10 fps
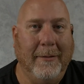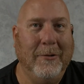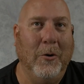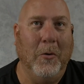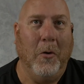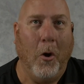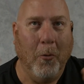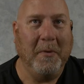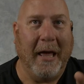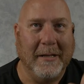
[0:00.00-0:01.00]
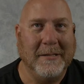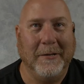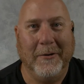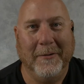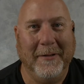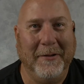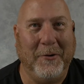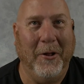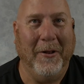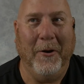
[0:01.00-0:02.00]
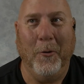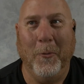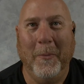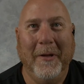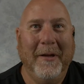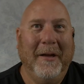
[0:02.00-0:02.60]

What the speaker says: your home data center, and call it home,